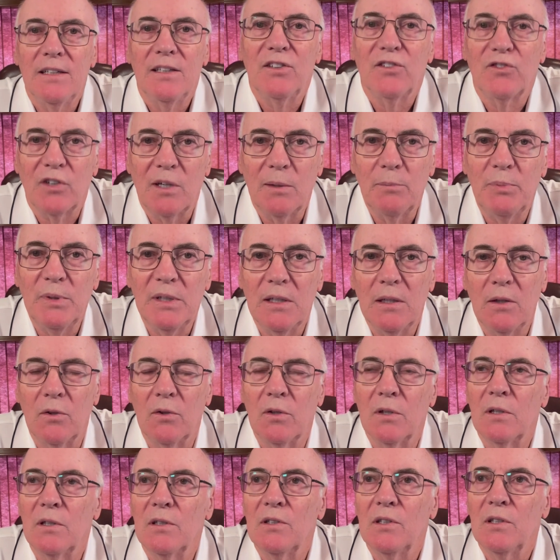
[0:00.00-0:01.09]
trumpet
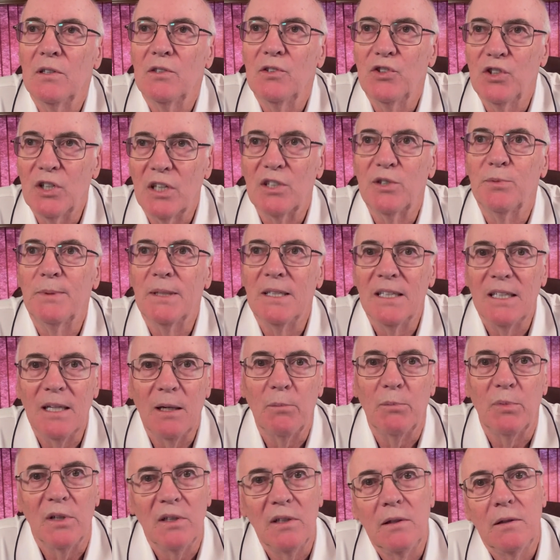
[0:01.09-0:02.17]
or judgment
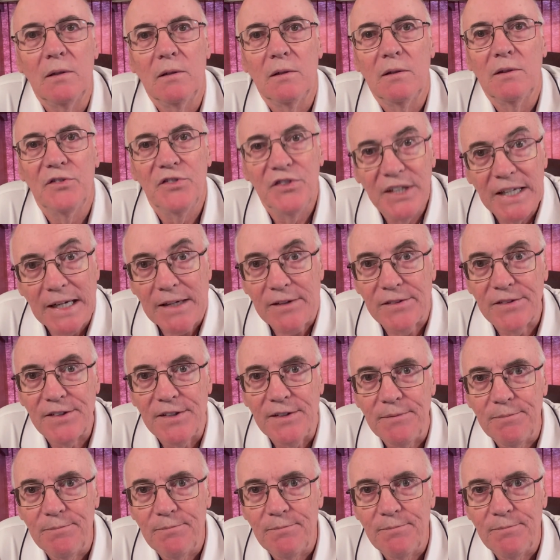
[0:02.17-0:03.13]
number 6.